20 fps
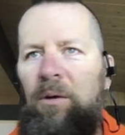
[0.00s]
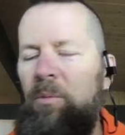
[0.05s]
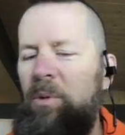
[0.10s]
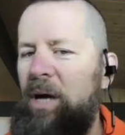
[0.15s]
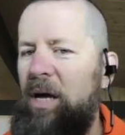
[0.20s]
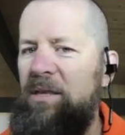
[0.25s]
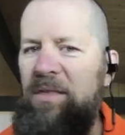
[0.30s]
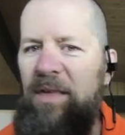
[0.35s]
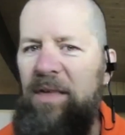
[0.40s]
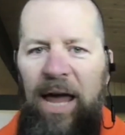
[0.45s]

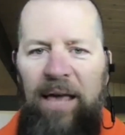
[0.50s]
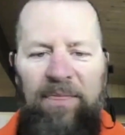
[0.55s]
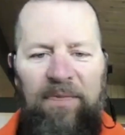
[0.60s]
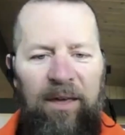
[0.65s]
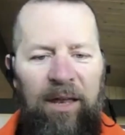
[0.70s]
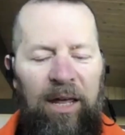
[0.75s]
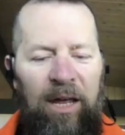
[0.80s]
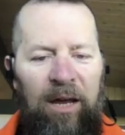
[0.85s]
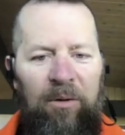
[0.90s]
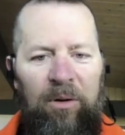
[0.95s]
Get to the 8th
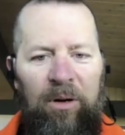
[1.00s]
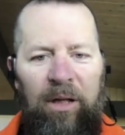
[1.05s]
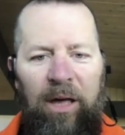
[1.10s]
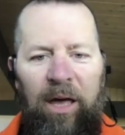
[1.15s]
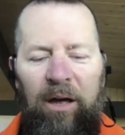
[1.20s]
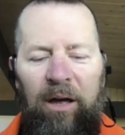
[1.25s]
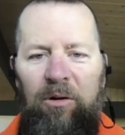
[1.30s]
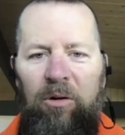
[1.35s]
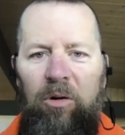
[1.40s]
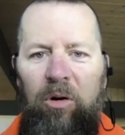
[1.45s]
inning and we're
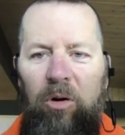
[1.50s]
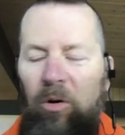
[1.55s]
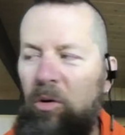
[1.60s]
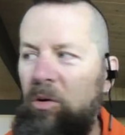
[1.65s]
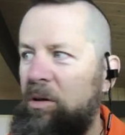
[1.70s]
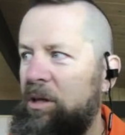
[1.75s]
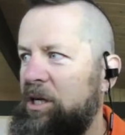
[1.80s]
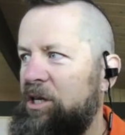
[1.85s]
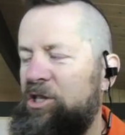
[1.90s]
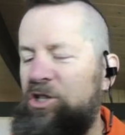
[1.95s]
like,
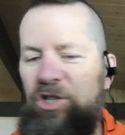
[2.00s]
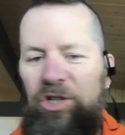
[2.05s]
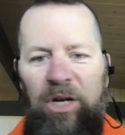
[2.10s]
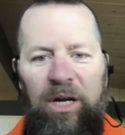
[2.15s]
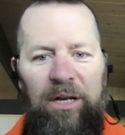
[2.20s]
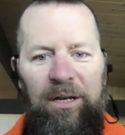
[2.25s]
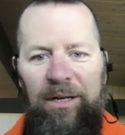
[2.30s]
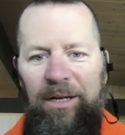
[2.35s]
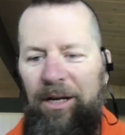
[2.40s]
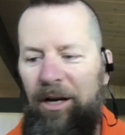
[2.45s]
holy
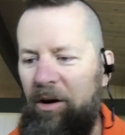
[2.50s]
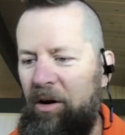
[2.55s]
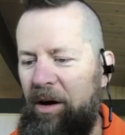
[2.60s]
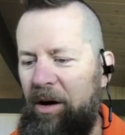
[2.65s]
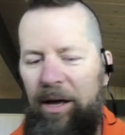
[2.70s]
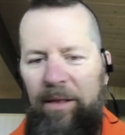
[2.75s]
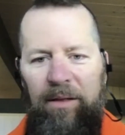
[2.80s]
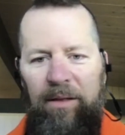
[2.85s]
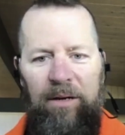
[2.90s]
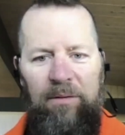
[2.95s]
shit,
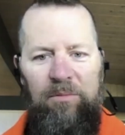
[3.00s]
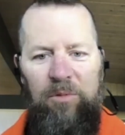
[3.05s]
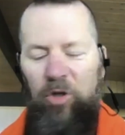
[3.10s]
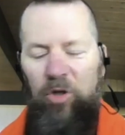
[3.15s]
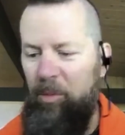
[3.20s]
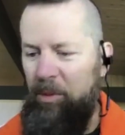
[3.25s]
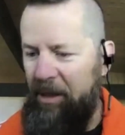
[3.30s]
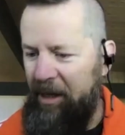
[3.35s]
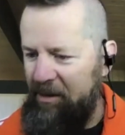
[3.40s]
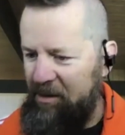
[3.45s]
and then
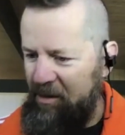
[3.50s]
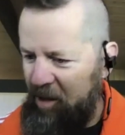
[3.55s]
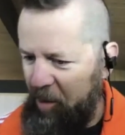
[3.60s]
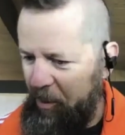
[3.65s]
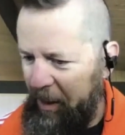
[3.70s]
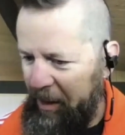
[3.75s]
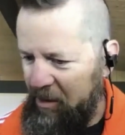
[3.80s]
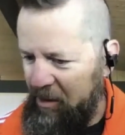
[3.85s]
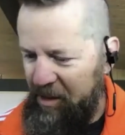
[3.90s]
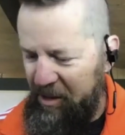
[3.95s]
Gooby gets to talk
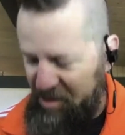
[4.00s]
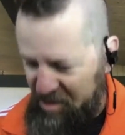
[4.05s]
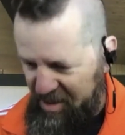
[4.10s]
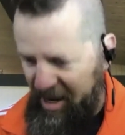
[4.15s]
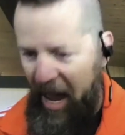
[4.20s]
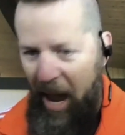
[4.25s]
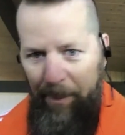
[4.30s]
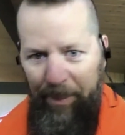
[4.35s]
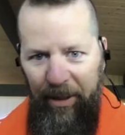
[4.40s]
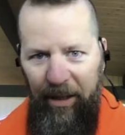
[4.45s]
about it, goes, this is
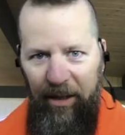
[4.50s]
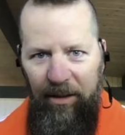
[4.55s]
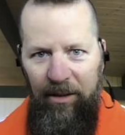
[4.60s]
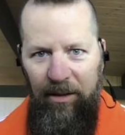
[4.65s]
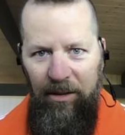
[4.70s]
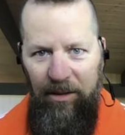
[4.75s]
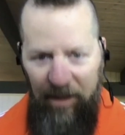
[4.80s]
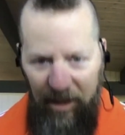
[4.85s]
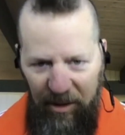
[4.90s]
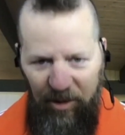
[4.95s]
happening.
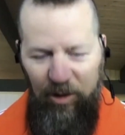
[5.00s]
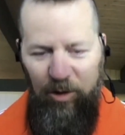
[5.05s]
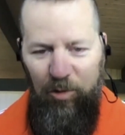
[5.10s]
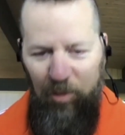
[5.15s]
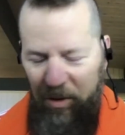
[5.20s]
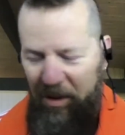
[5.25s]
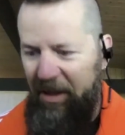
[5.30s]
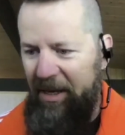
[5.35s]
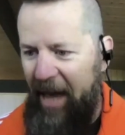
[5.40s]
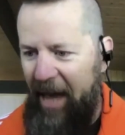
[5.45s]
This is
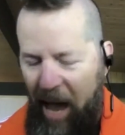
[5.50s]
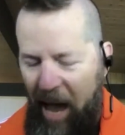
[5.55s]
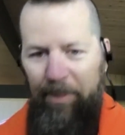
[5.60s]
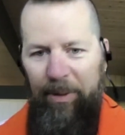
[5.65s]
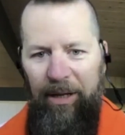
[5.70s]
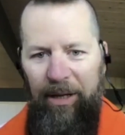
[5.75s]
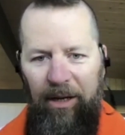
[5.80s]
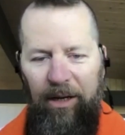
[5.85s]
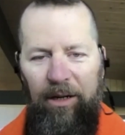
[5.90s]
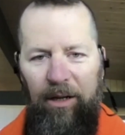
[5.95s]
really
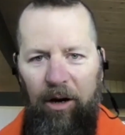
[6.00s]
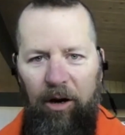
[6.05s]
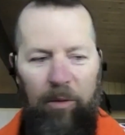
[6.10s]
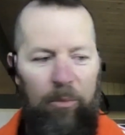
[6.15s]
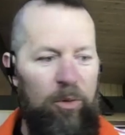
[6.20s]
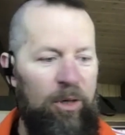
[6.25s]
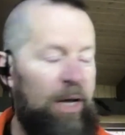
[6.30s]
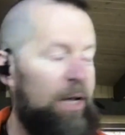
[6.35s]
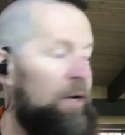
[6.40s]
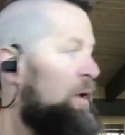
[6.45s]
happening,
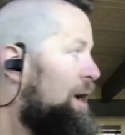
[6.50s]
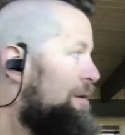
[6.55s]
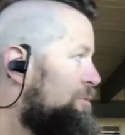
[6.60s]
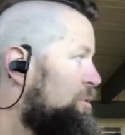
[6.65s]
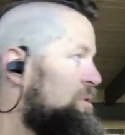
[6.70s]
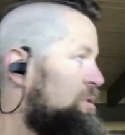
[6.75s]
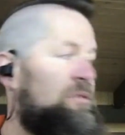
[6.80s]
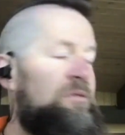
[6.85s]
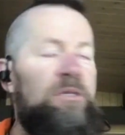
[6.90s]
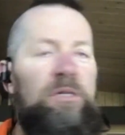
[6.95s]
and we're like,
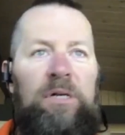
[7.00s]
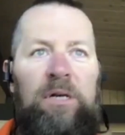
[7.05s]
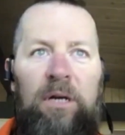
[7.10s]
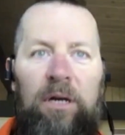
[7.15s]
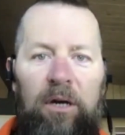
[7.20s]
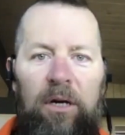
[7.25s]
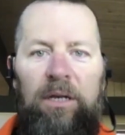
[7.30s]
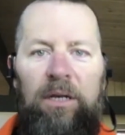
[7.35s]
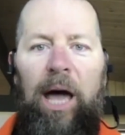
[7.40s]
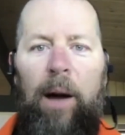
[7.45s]

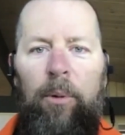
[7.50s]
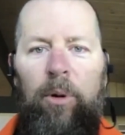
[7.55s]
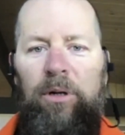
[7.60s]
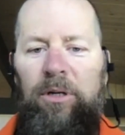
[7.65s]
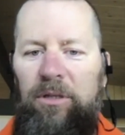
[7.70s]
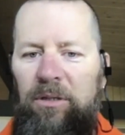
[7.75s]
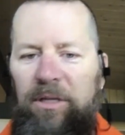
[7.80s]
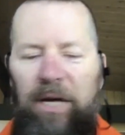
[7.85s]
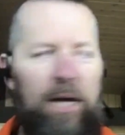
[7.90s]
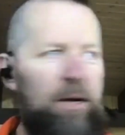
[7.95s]
now we're
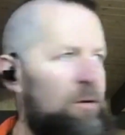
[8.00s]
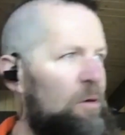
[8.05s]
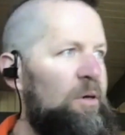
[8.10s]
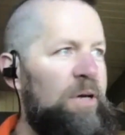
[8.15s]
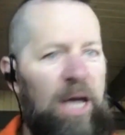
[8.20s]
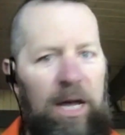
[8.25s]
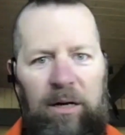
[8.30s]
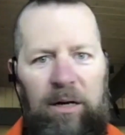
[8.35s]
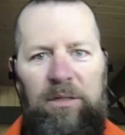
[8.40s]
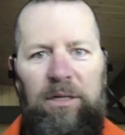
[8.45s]
just like,
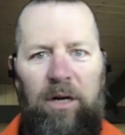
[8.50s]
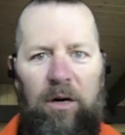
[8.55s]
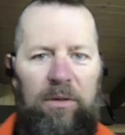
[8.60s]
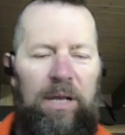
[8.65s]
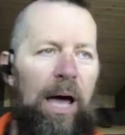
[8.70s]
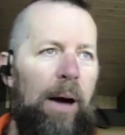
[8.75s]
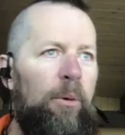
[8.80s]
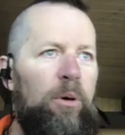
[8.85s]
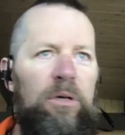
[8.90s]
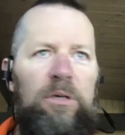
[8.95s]
okay,
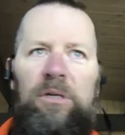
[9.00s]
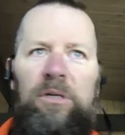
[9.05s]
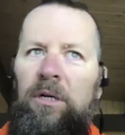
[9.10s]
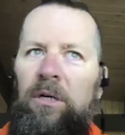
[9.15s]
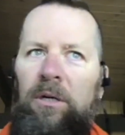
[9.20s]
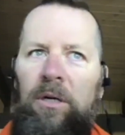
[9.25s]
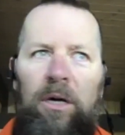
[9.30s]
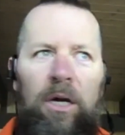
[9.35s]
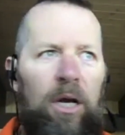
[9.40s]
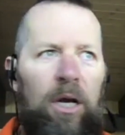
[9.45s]
now we're
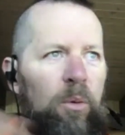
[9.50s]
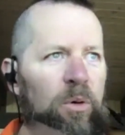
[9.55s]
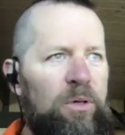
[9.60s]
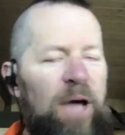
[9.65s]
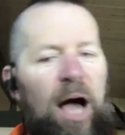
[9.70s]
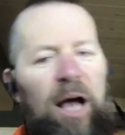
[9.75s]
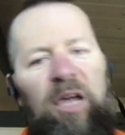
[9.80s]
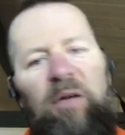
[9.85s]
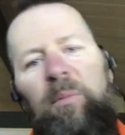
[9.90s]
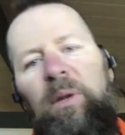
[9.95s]

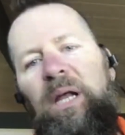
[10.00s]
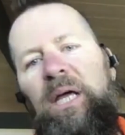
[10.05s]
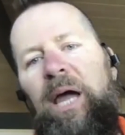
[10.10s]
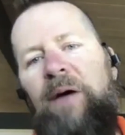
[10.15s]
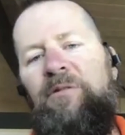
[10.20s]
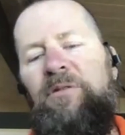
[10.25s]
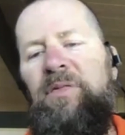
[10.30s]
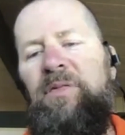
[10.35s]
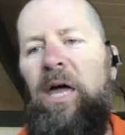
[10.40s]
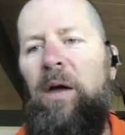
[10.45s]
documenting
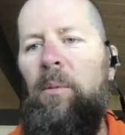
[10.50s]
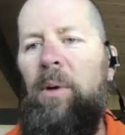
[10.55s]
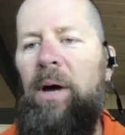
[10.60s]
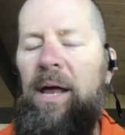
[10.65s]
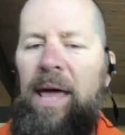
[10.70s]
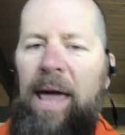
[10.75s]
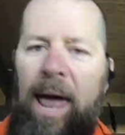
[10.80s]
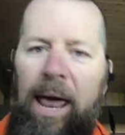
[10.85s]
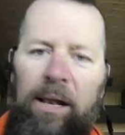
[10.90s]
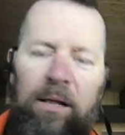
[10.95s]
everything. We
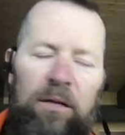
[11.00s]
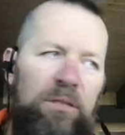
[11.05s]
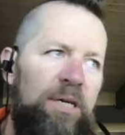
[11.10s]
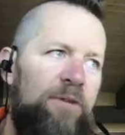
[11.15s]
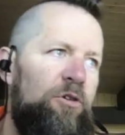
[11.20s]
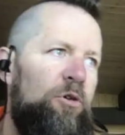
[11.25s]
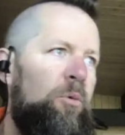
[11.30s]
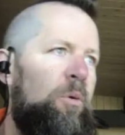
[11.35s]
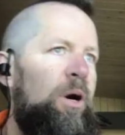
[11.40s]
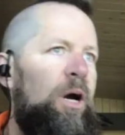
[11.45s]
got handhelds
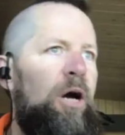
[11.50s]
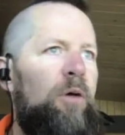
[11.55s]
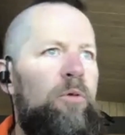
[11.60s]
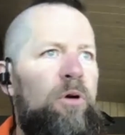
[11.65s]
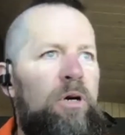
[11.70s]
everywhere.